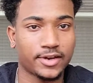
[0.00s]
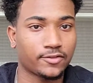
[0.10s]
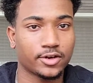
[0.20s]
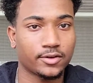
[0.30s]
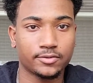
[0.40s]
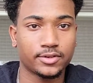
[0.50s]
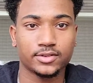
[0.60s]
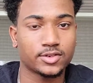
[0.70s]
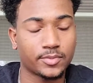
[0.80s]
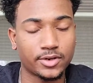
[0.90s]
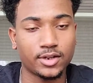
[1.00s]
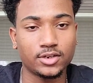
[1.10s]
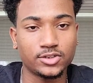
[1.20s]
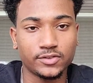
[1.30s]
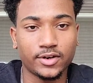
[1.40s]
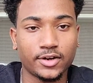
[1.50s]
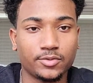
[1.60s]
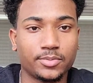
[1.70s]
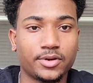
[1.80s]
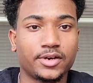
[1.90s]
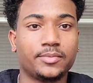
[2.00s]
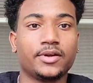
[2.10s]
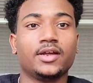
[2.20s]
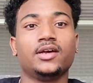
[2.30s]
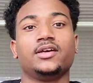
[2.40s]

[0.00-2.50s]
I forgot the terminology of how you would put it, but